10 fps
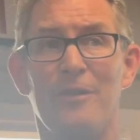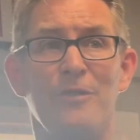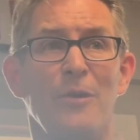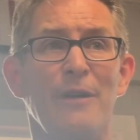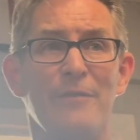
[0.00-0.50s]

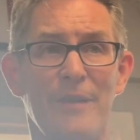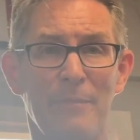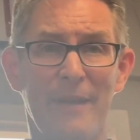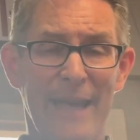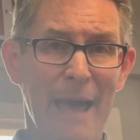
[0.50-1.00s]
So if
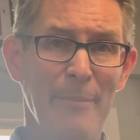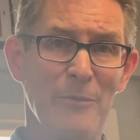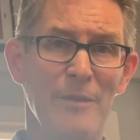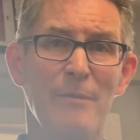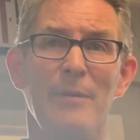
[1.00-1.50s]
something happened
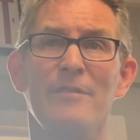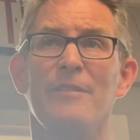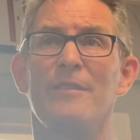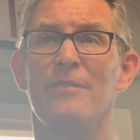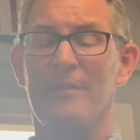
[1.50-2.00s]
with the
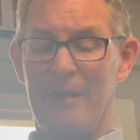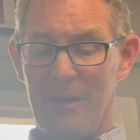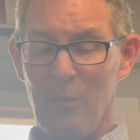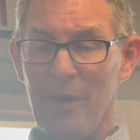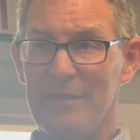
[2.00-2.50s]
business,
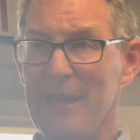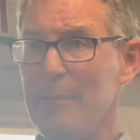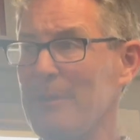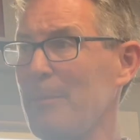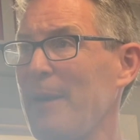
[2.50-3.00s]
it wasn't
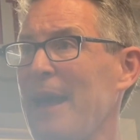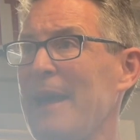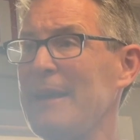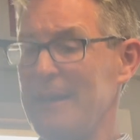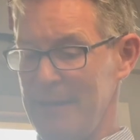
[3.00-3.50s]
able to
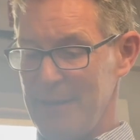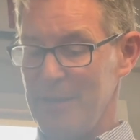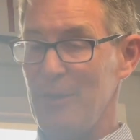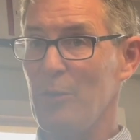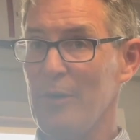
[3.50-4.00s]
pay,
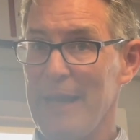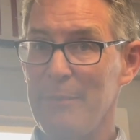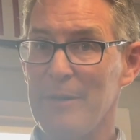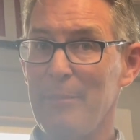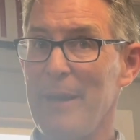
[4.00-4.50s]
you weren't
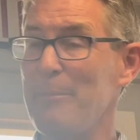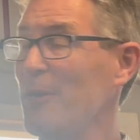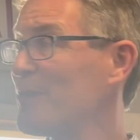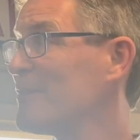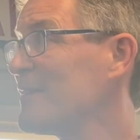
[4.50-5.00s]
able to pay
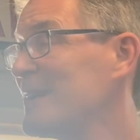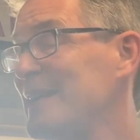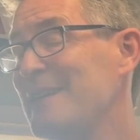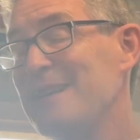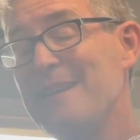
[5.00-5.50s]

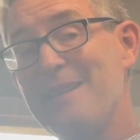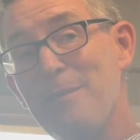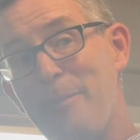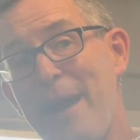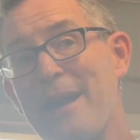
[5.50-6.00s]
personally, the
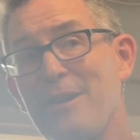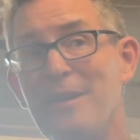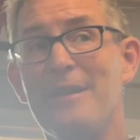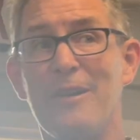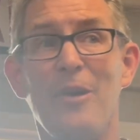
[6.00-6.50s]
bank
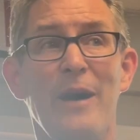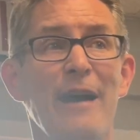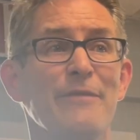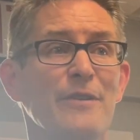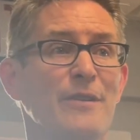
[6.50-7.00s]
could go
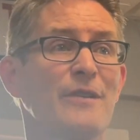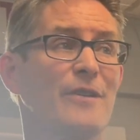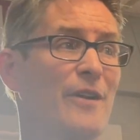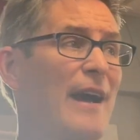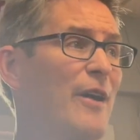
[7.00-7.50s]
after
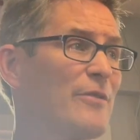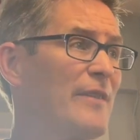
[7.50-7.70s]
your house.